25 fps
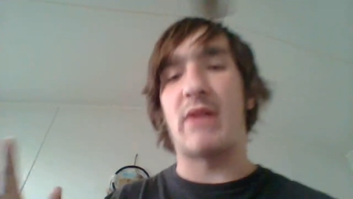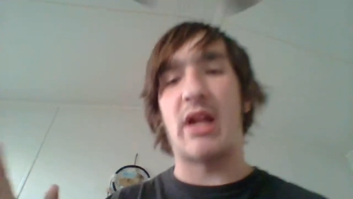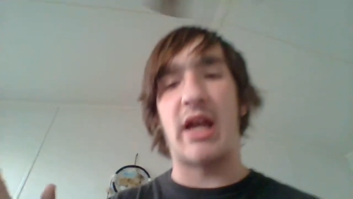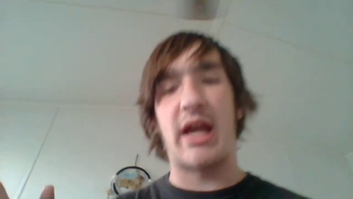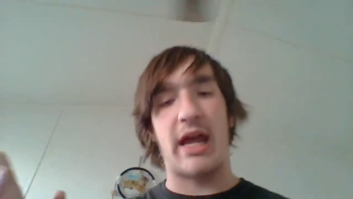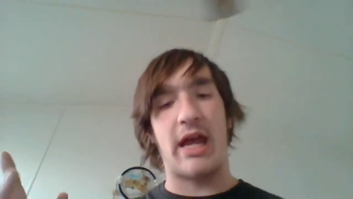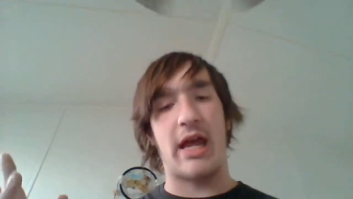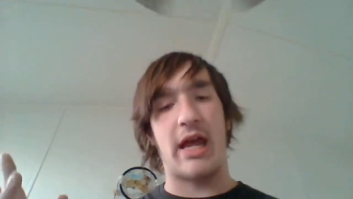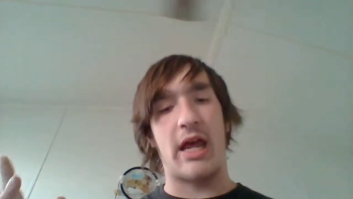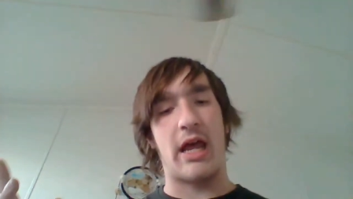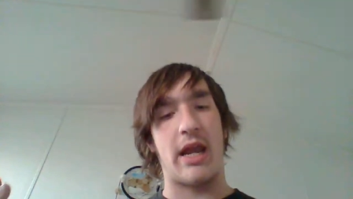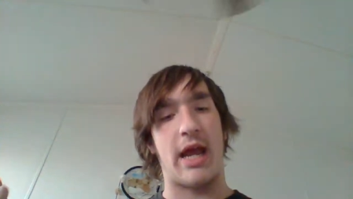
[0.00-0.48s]

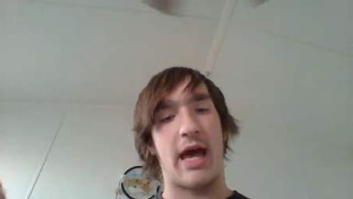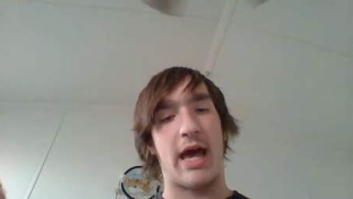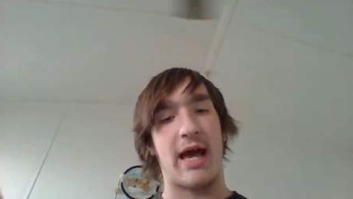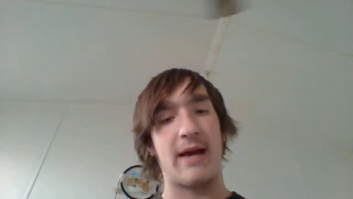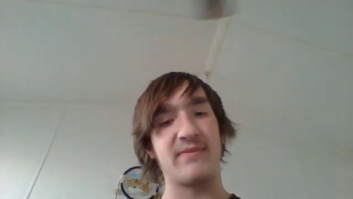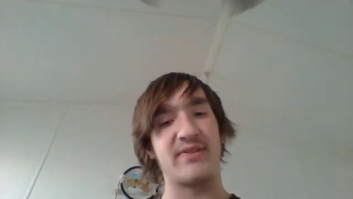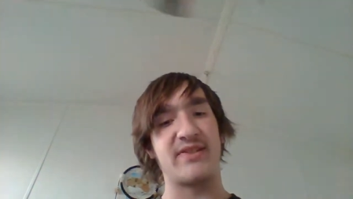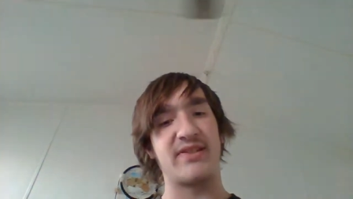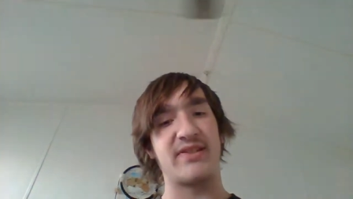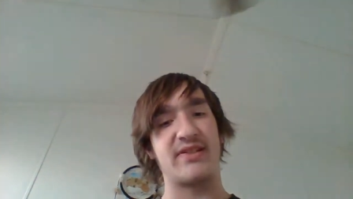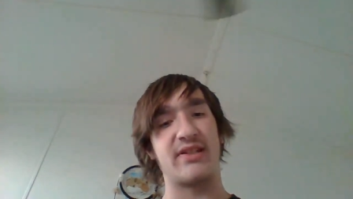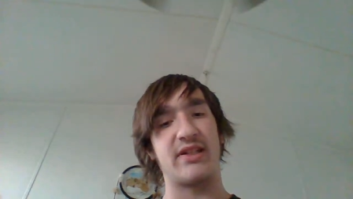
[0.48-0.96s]
and
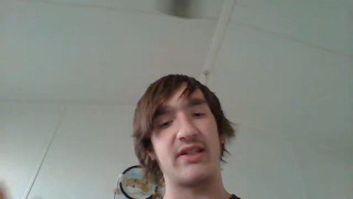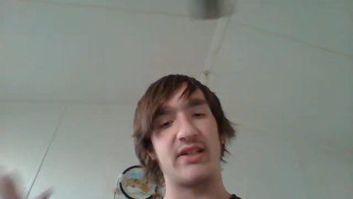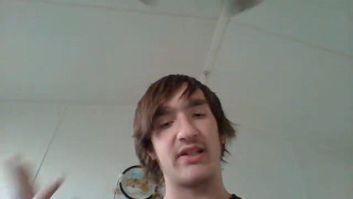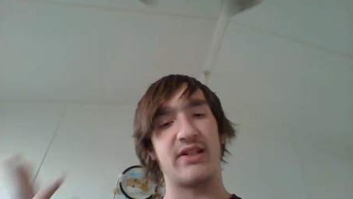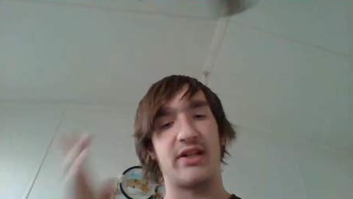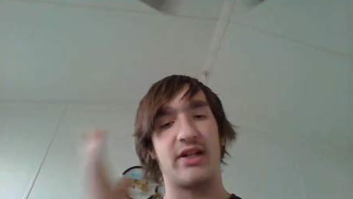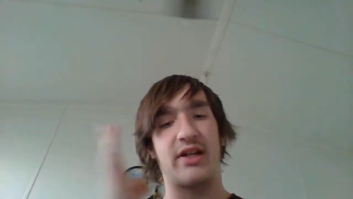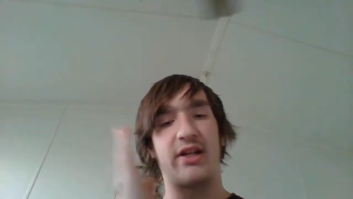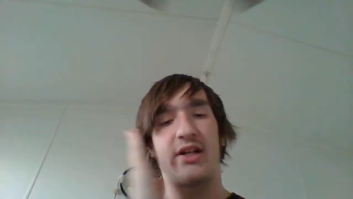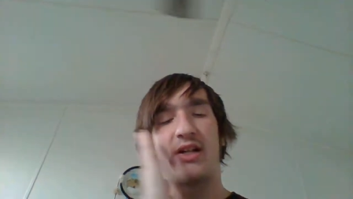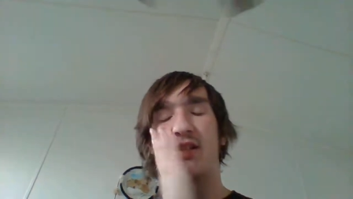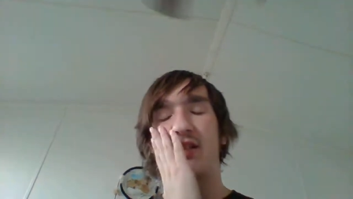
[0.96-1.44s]
I'm
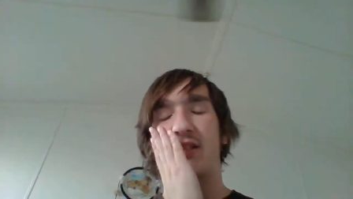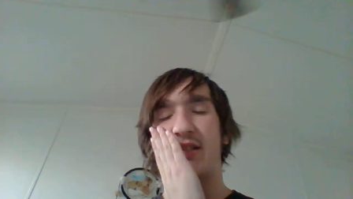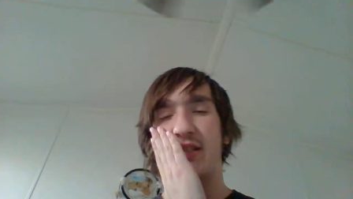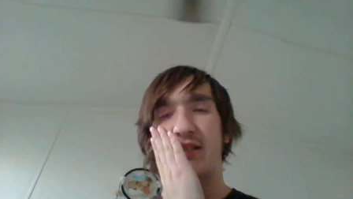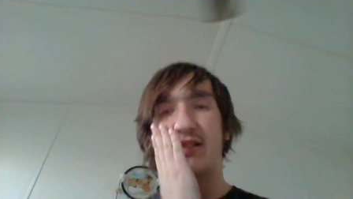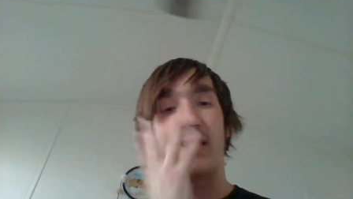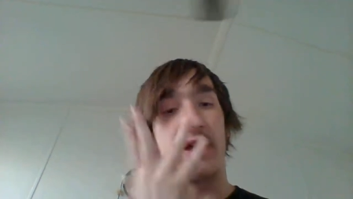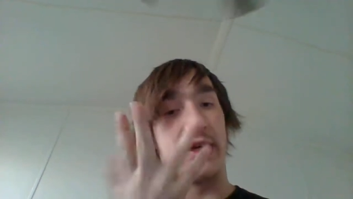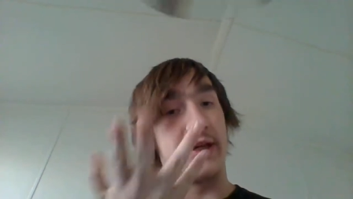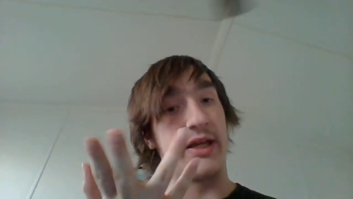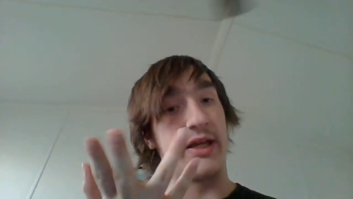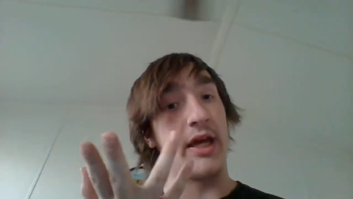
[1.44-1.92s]
sitting there, and
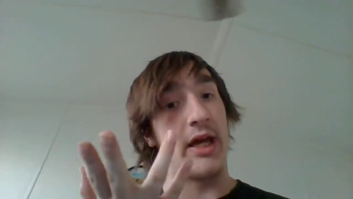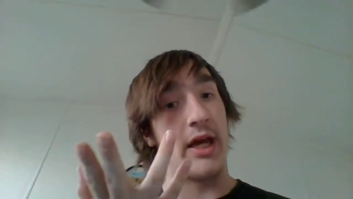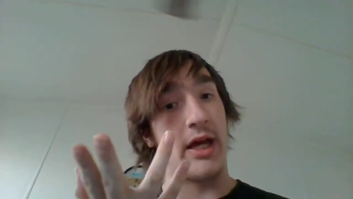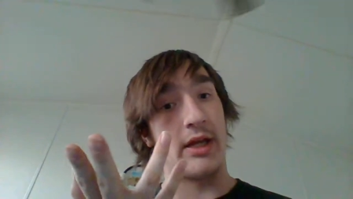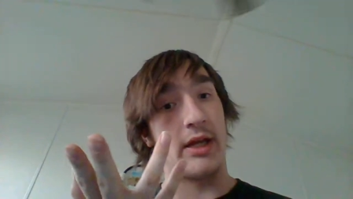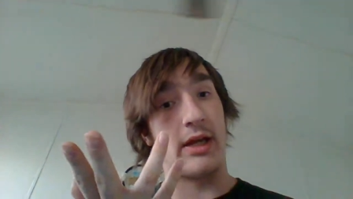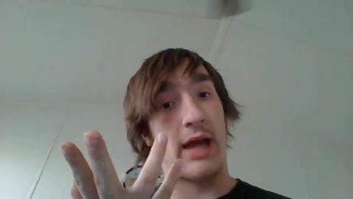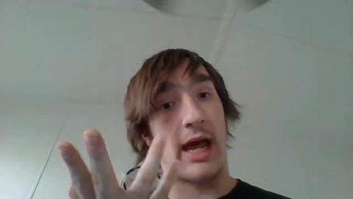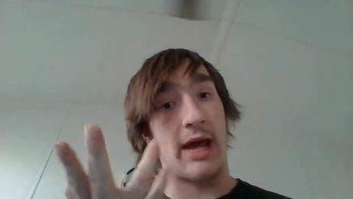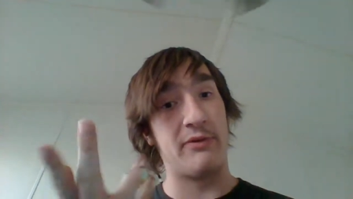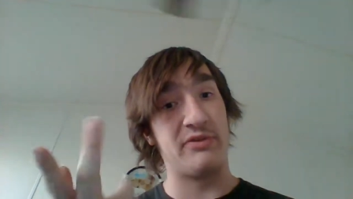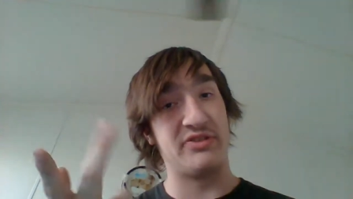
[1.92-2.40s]
just,
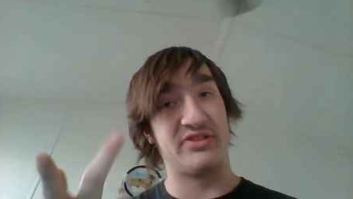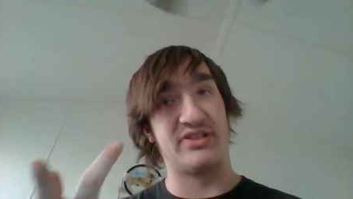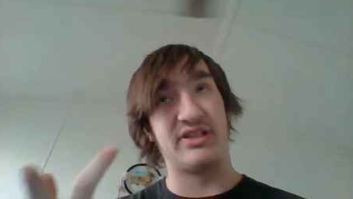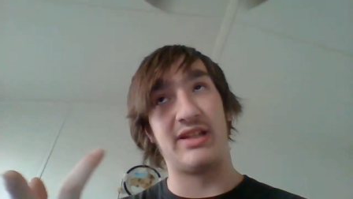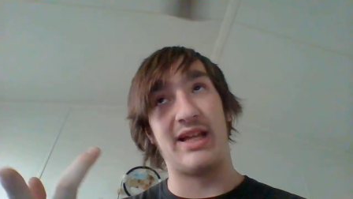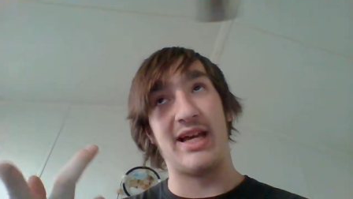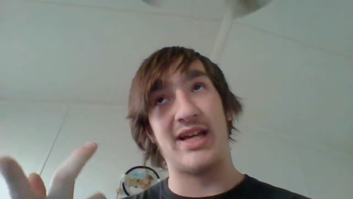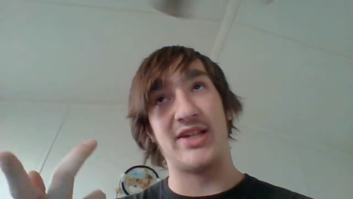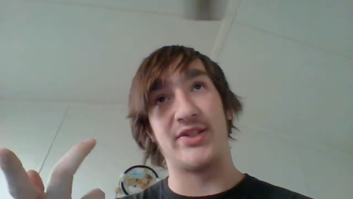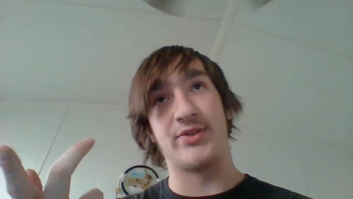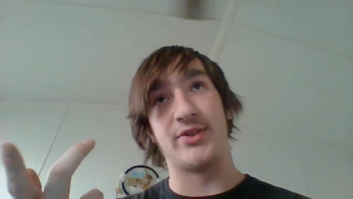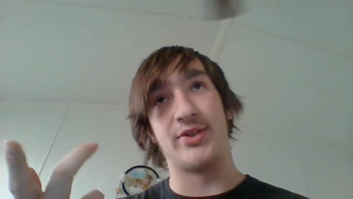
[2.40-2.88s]
again, I was the
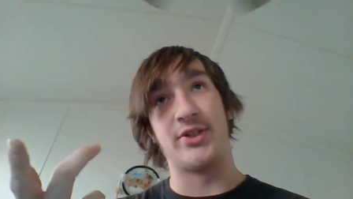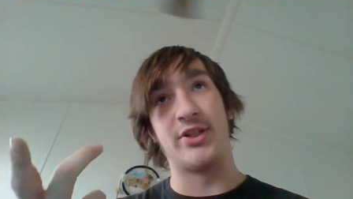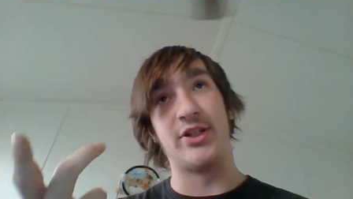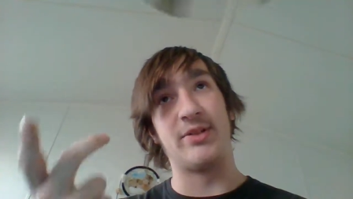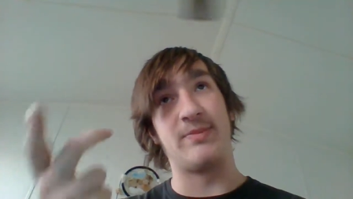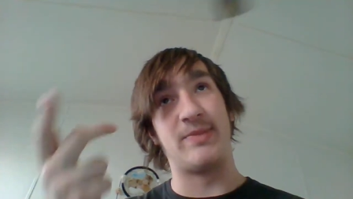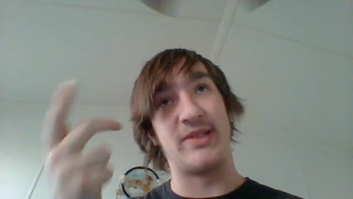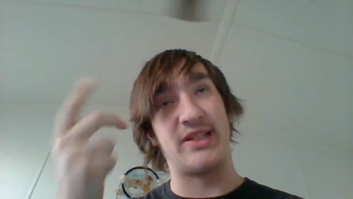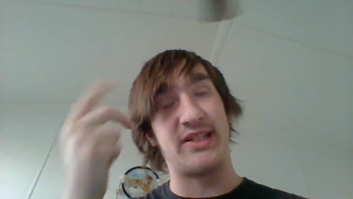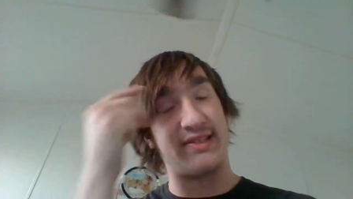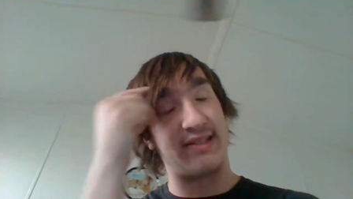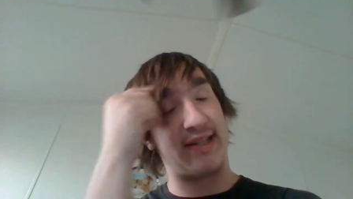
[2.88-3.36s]
last one
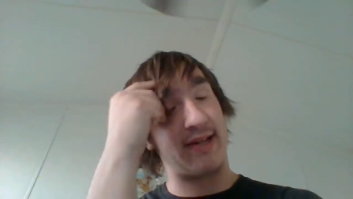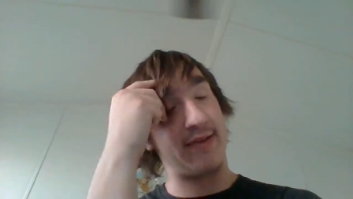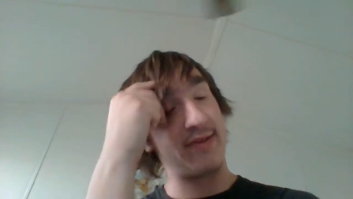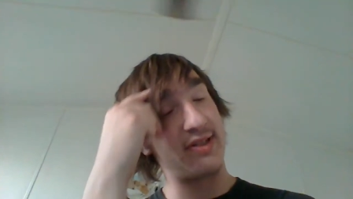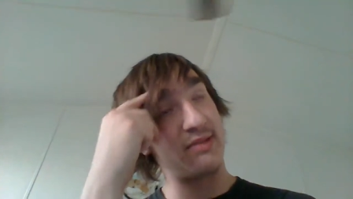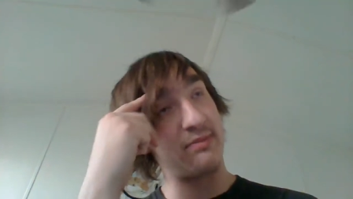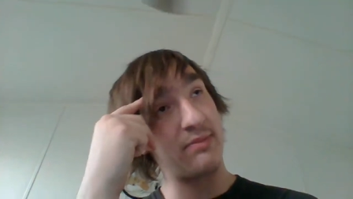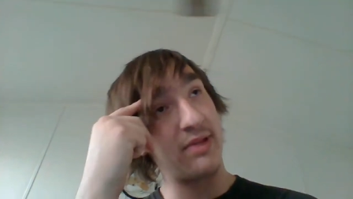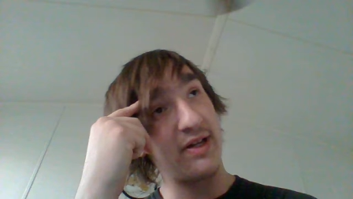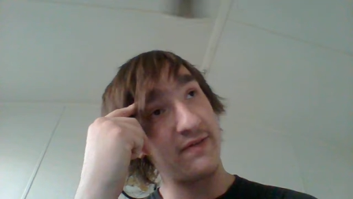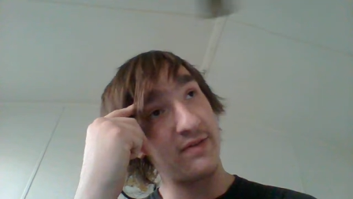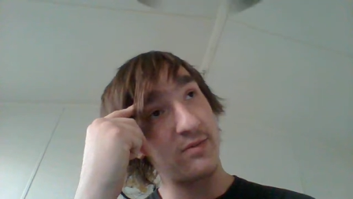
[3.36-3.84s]
there because I
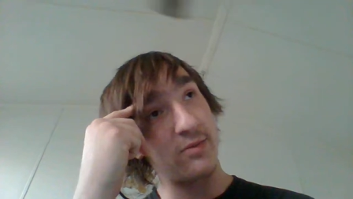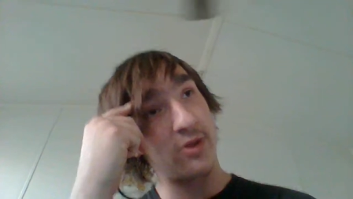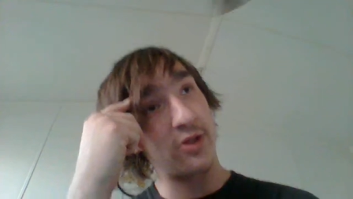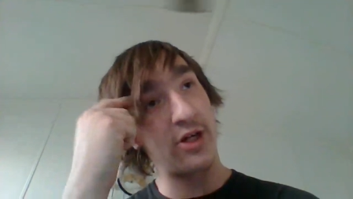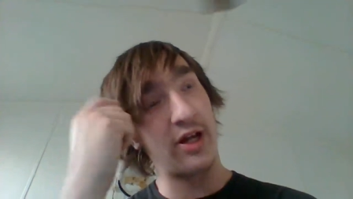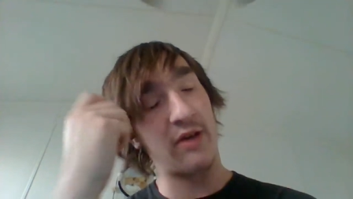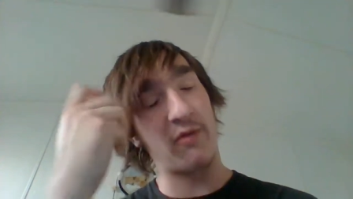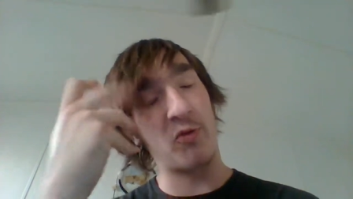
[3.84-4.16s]
was in buffer mode.